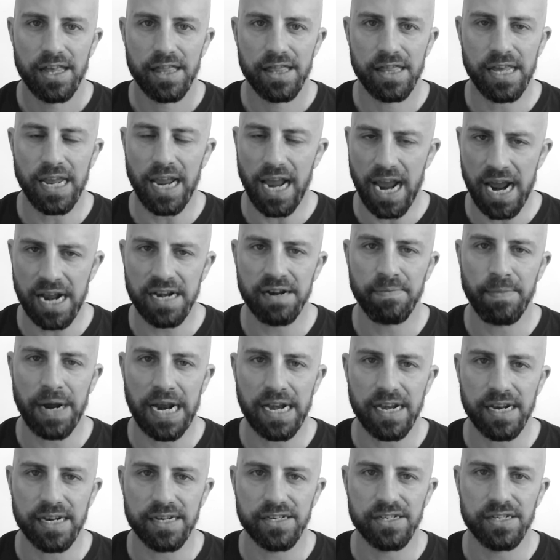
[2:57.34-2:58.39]
The
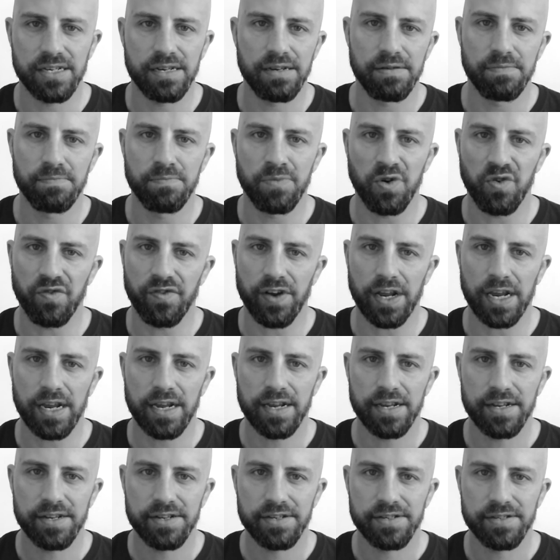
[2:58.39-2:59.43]
animated movie.
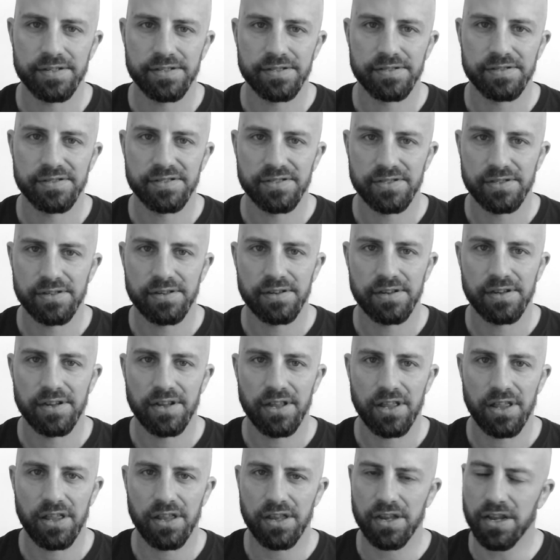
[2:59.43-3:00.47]

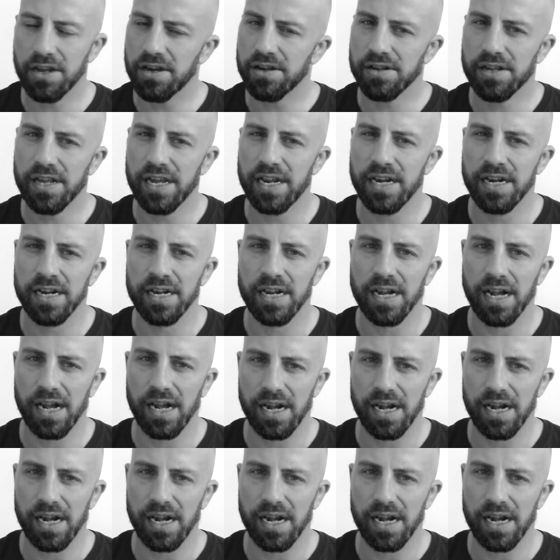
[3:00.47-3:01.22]
You can